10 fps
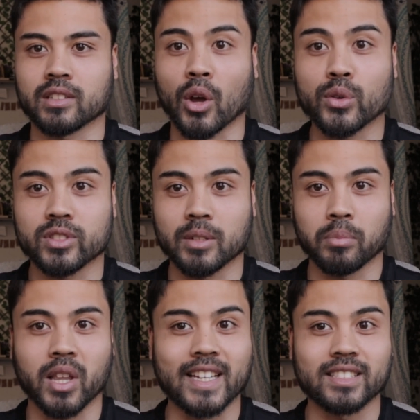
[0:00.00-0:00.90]
go to the
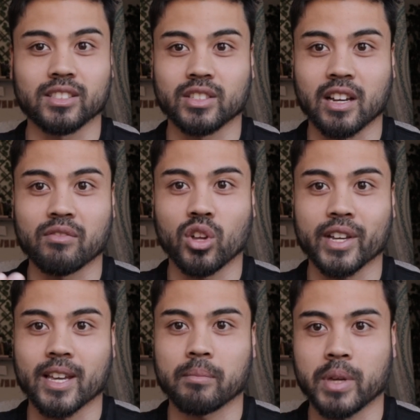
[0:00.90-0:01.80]
places you have
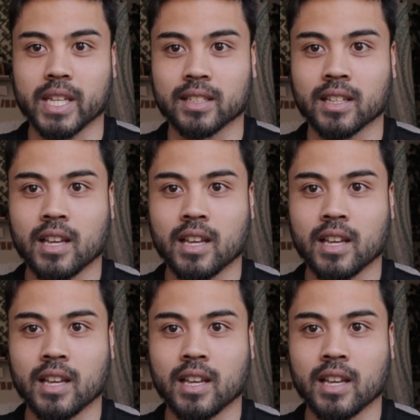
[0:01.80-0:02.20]
not yet been.